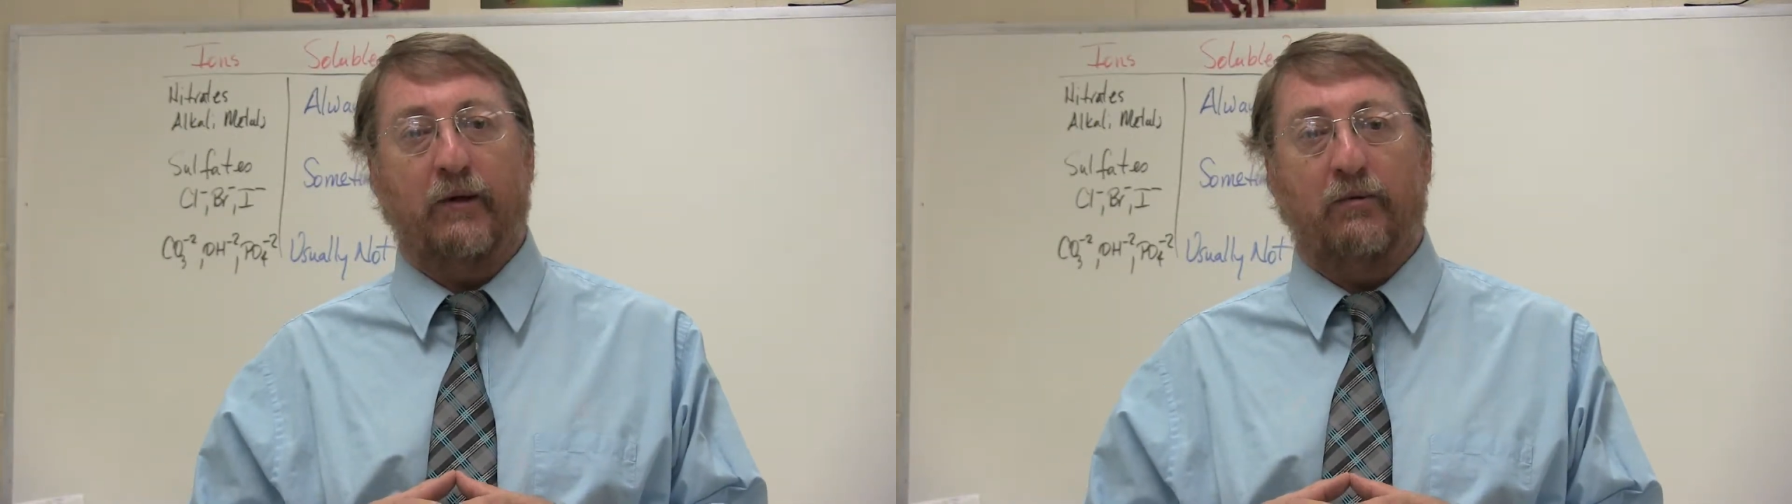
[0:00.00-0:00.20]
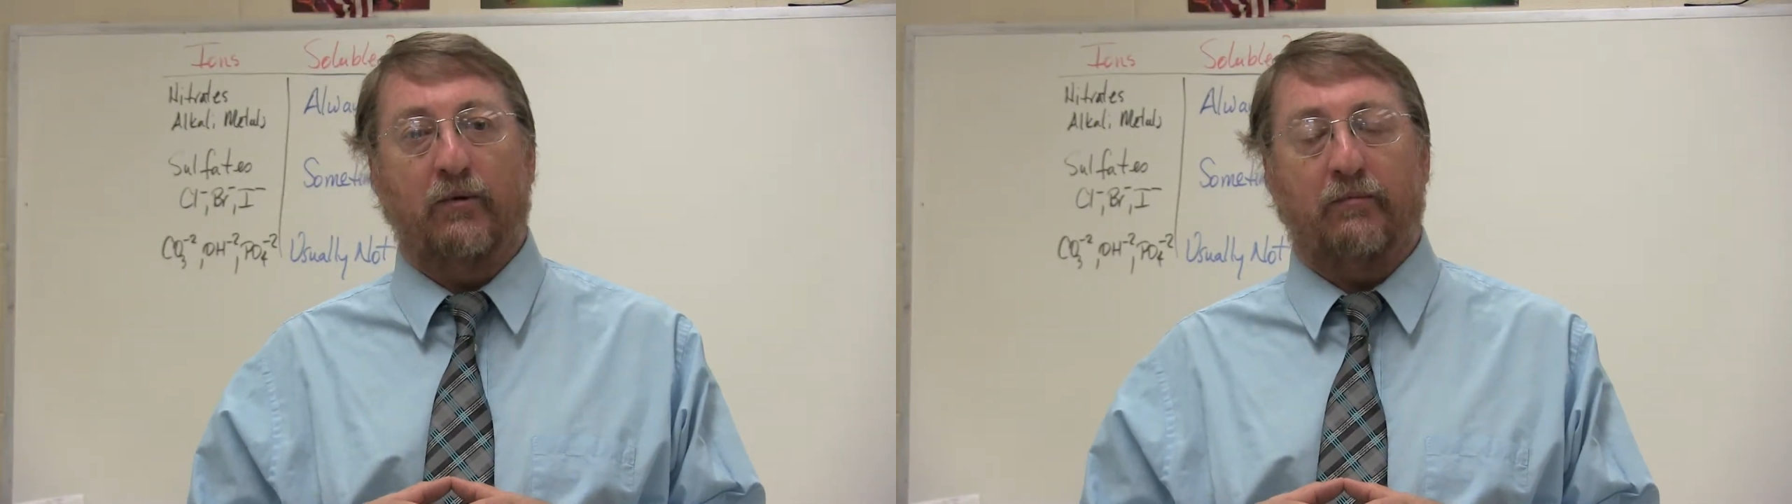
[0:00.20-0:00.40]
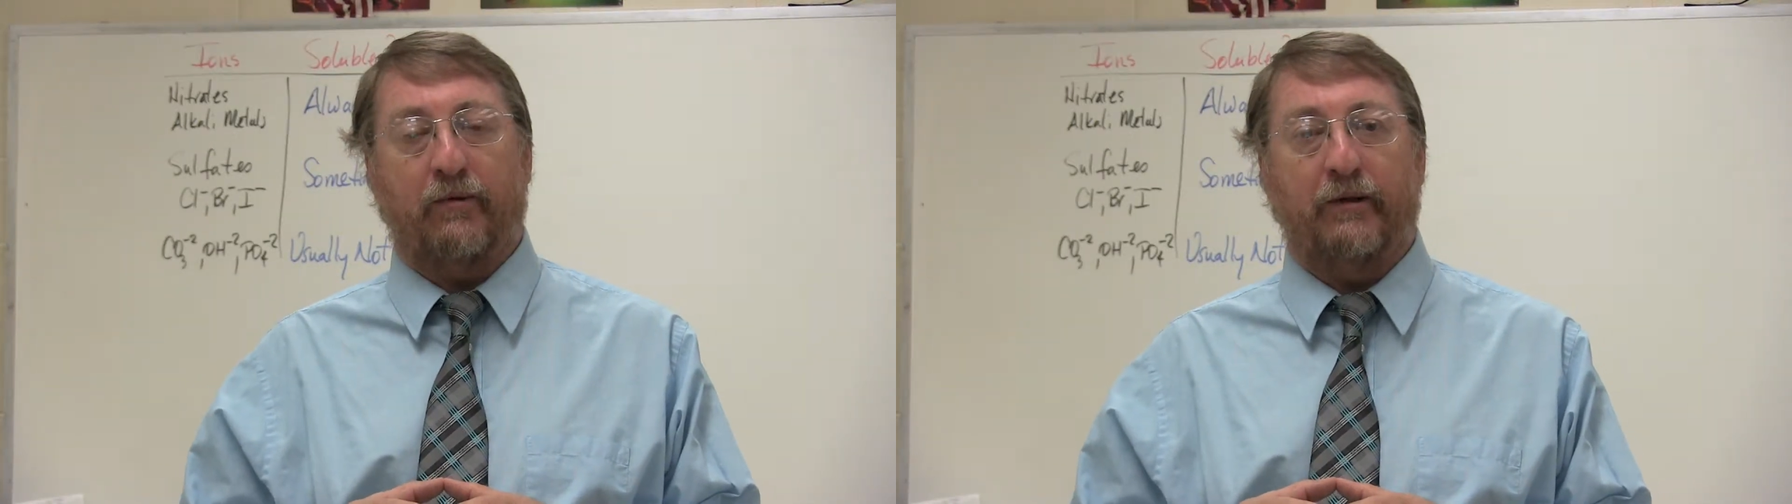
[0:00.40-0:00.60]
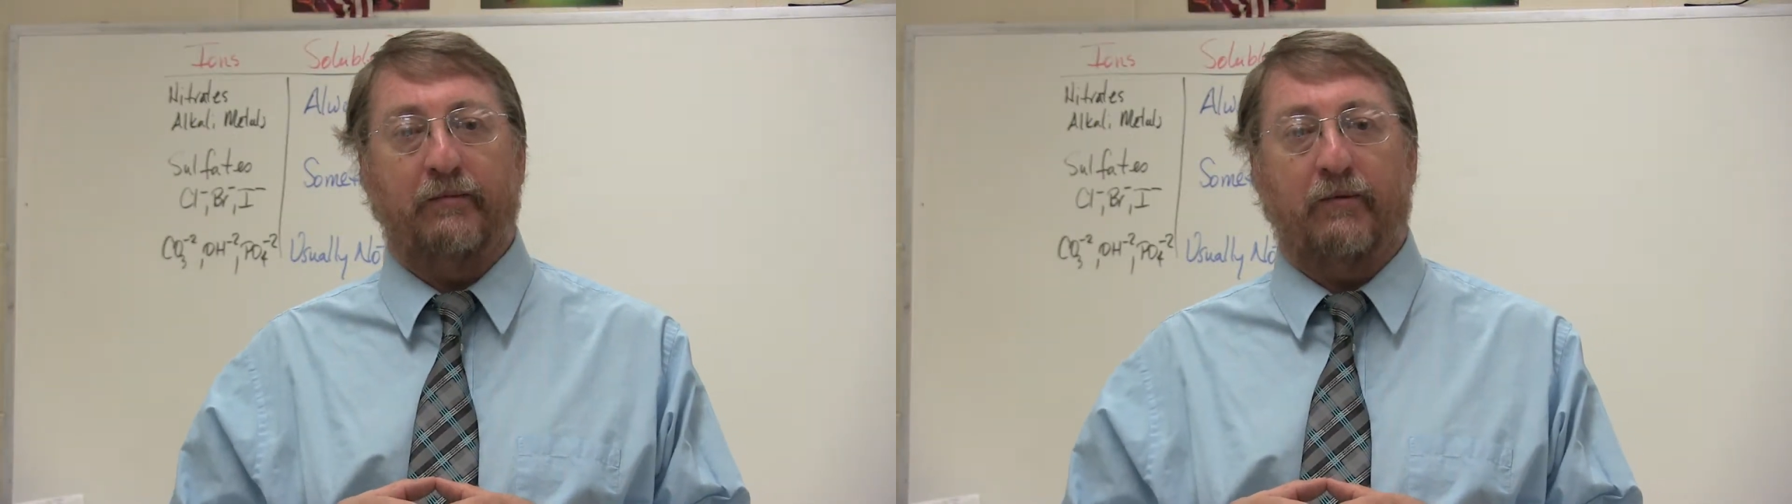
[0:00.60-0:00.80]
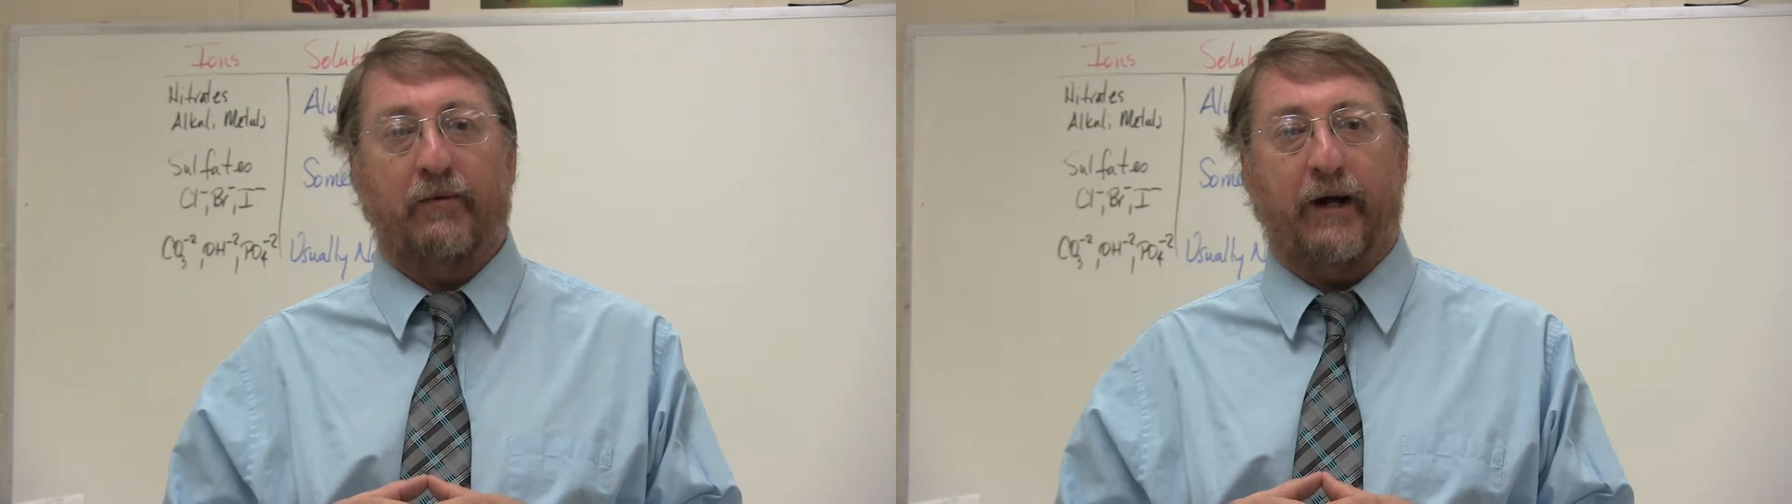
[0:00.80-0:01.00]
double
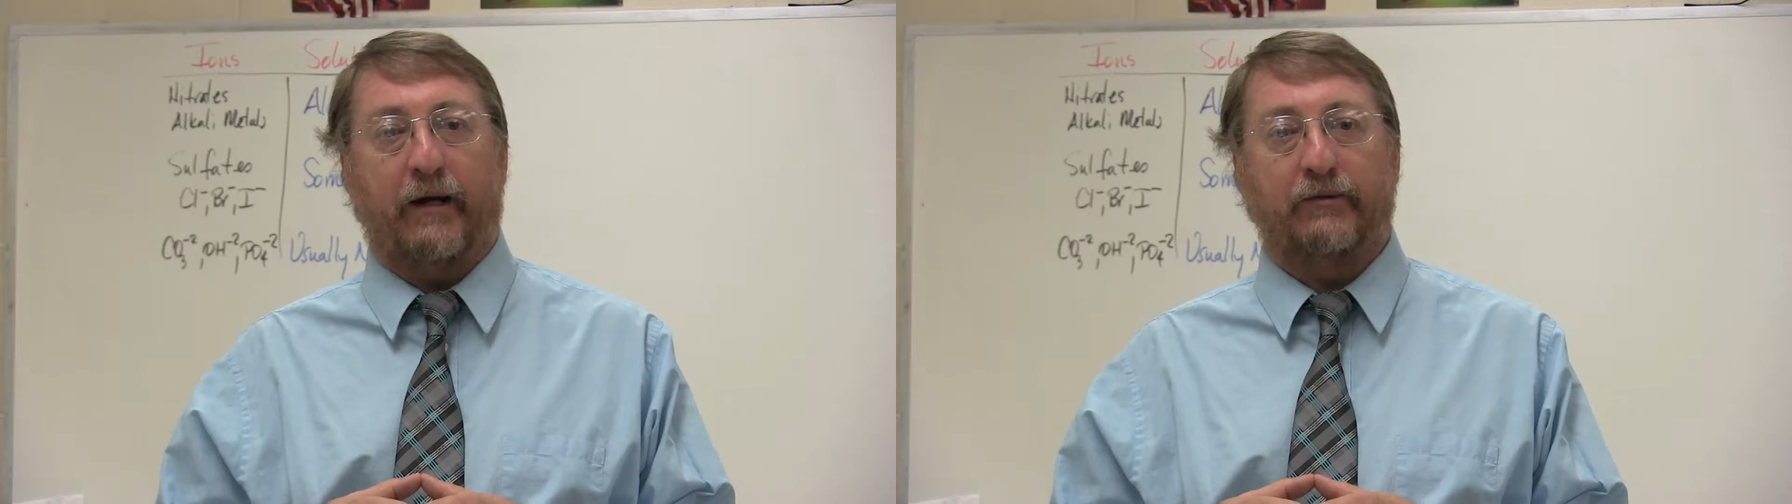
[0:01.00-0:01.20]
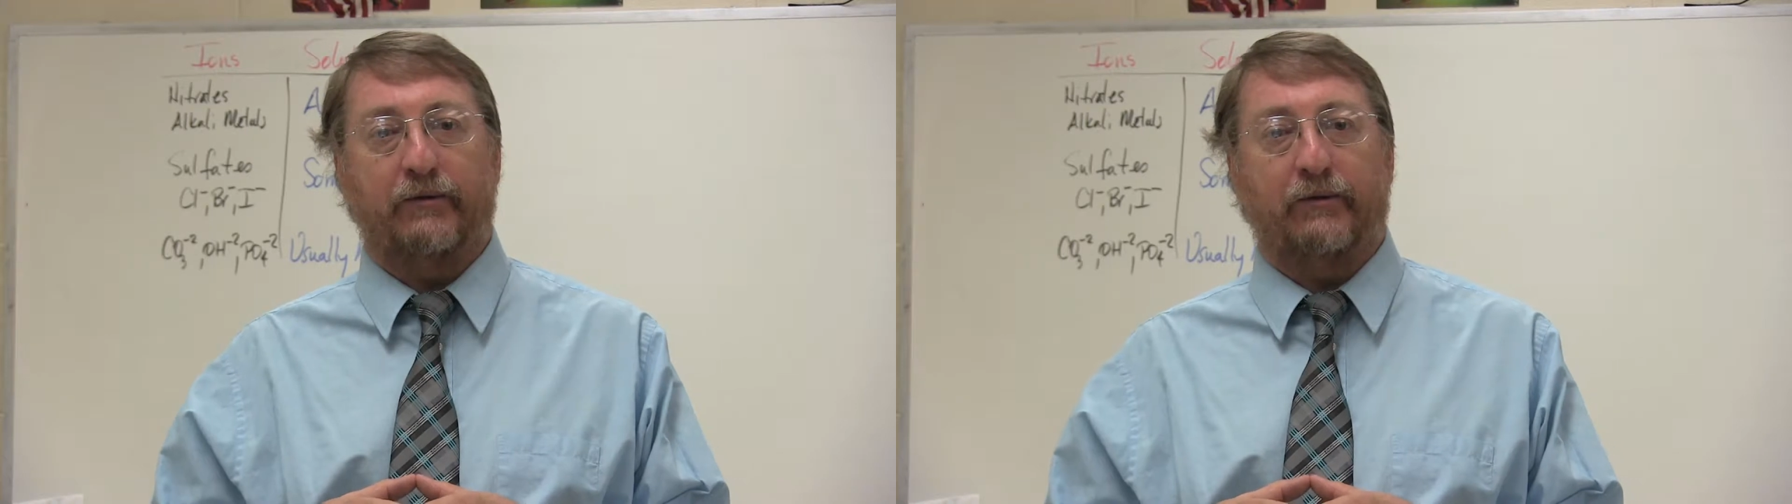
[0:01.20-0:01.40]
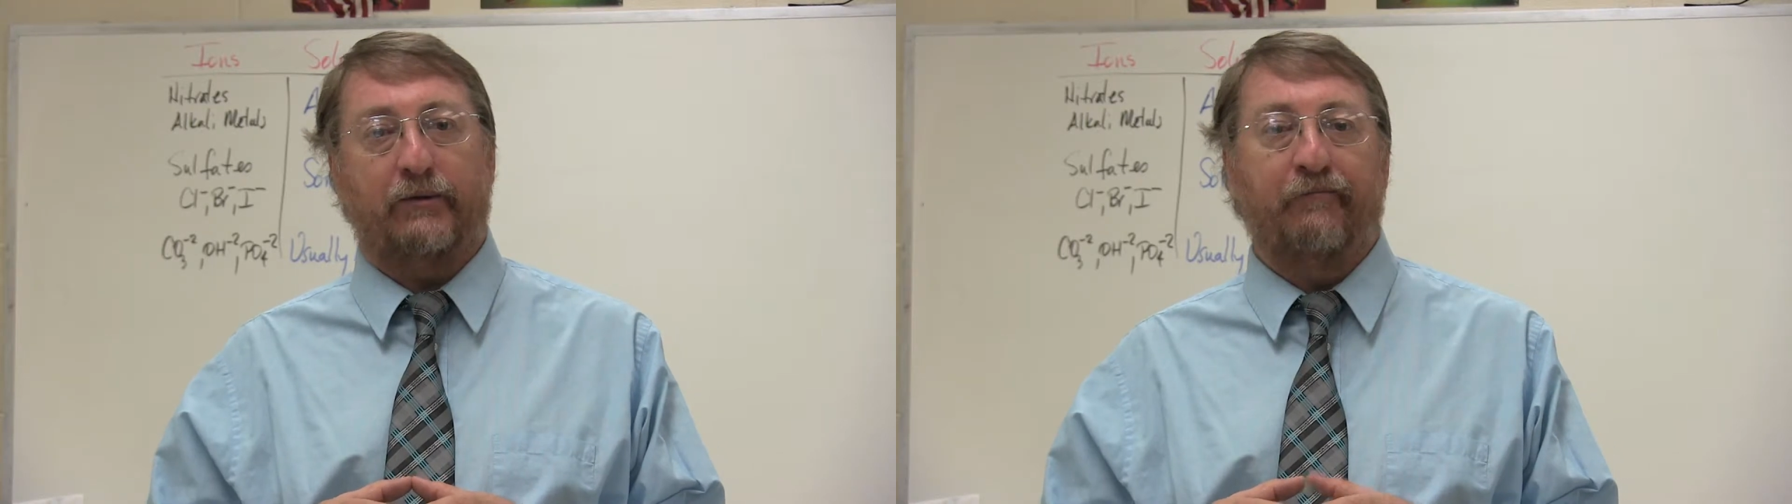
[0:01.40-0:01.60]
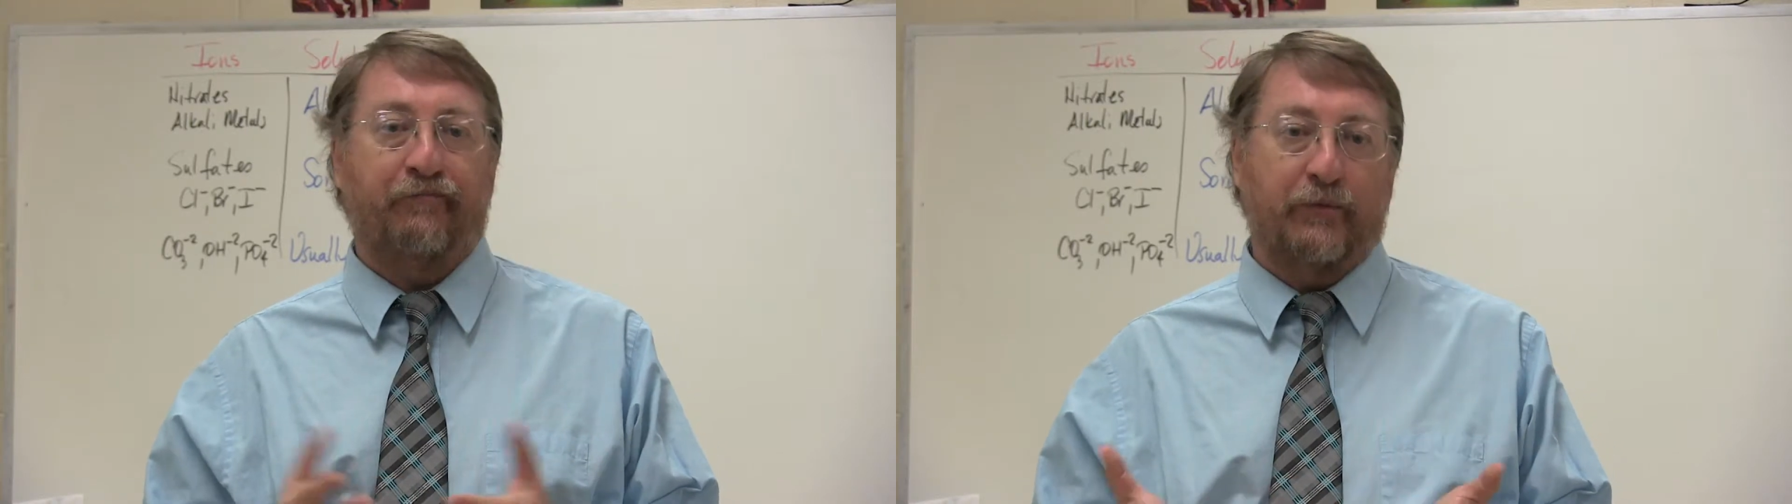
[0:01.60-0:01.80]
replacement reactions.